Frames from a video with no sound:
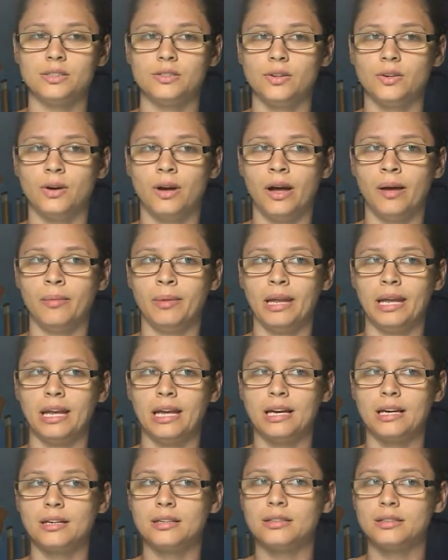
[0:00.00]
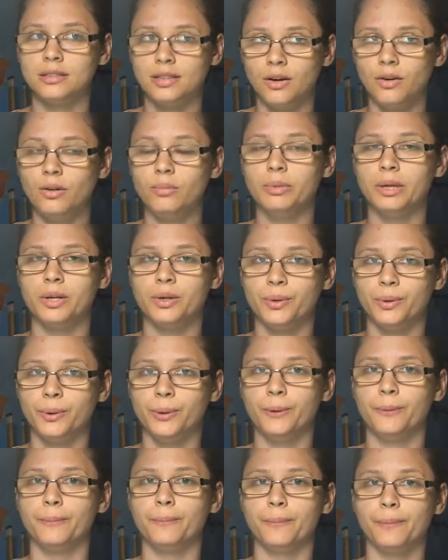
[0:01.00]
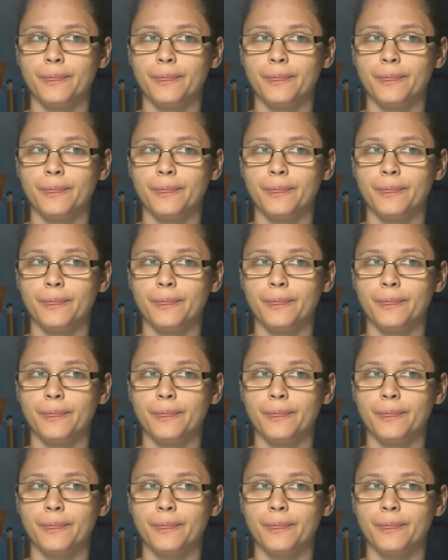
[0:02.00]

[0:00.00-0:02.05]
So I'm like, that would be cool.